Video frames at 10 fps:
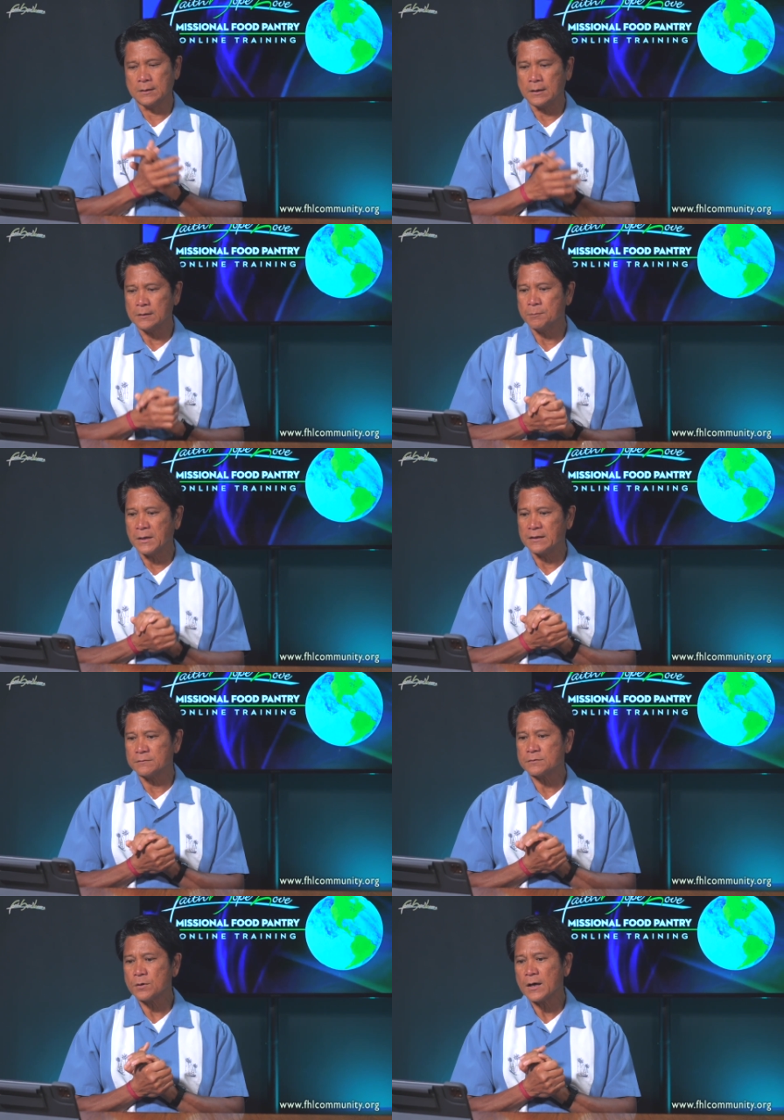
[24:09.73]
the body
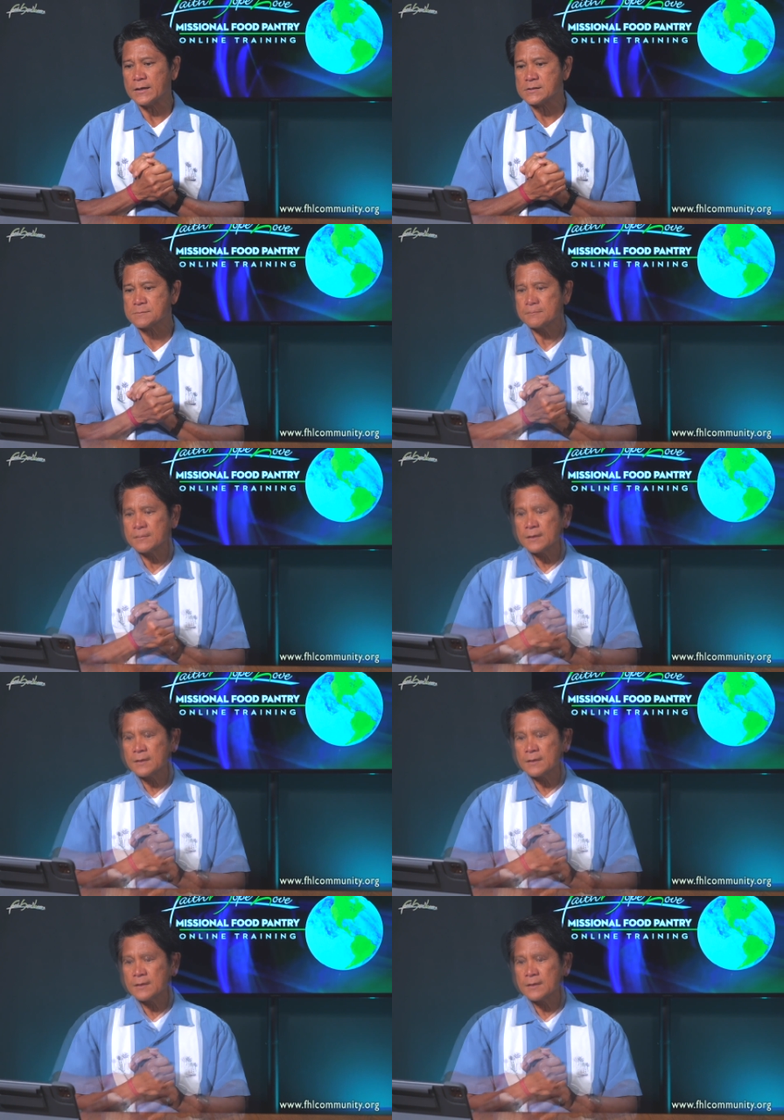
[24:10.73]
of Christ.